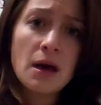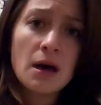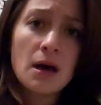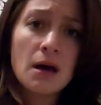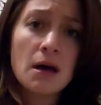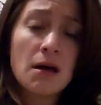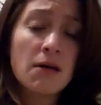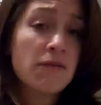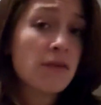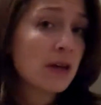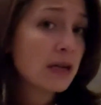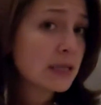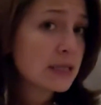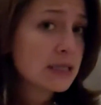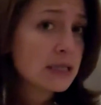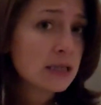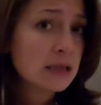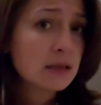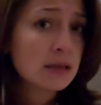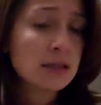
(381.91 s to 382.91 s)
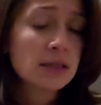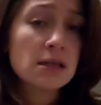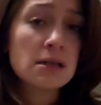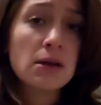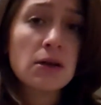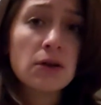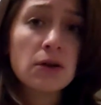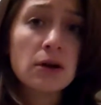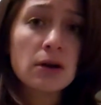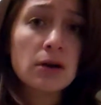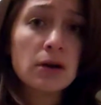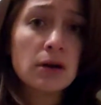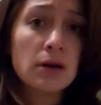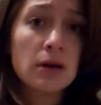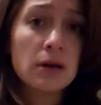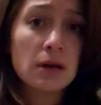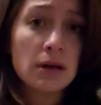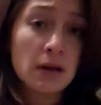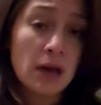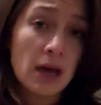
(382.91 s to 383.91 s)
Venison is another good
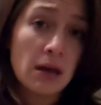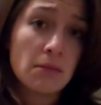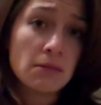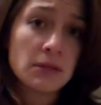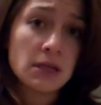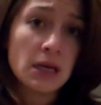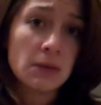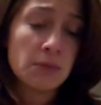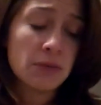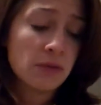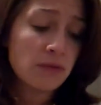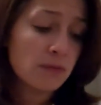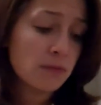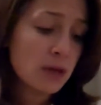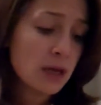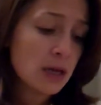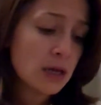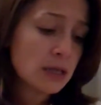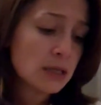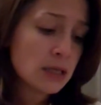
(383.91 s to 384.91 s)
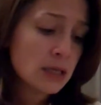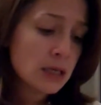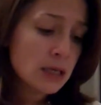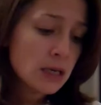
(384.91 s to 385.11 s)
game type of meat.